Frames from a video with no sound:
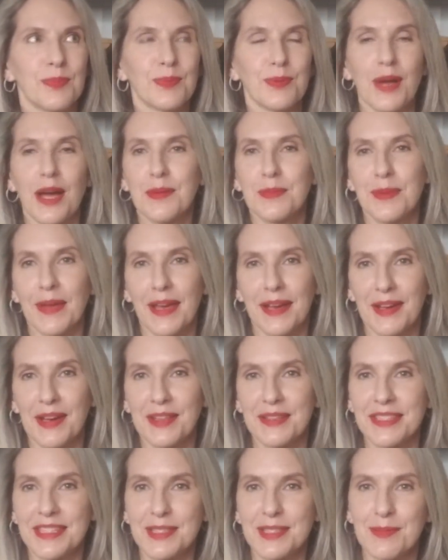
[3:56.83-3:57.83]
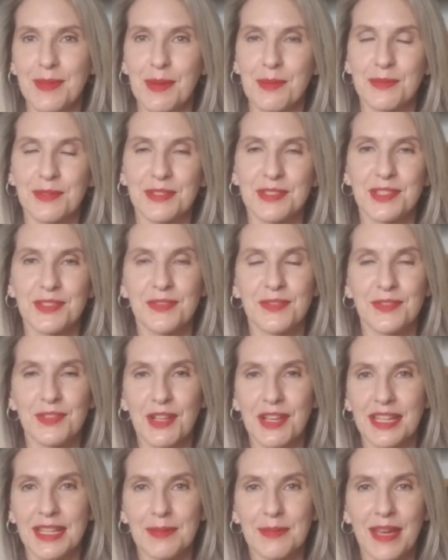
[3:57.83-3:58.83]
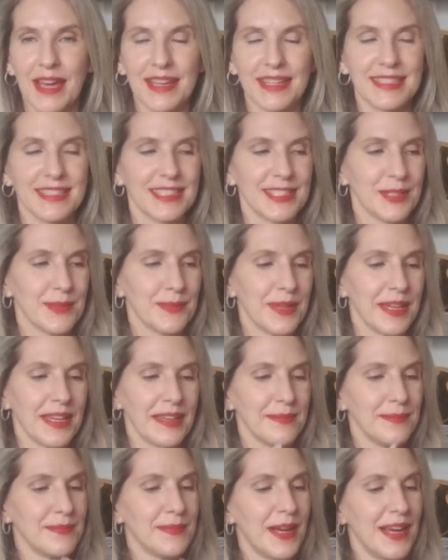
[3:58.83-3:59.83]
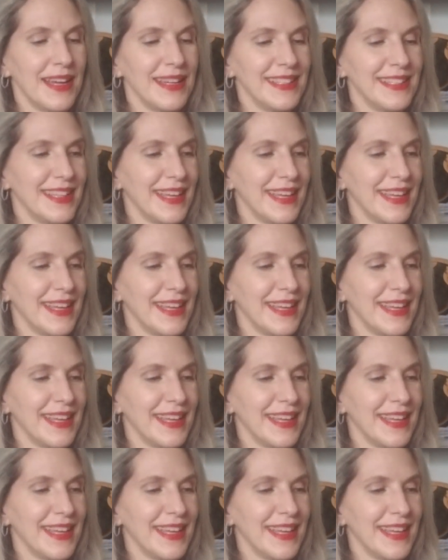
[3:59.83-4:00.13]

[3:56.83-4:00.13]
brought back all these memories flooding back into my mind.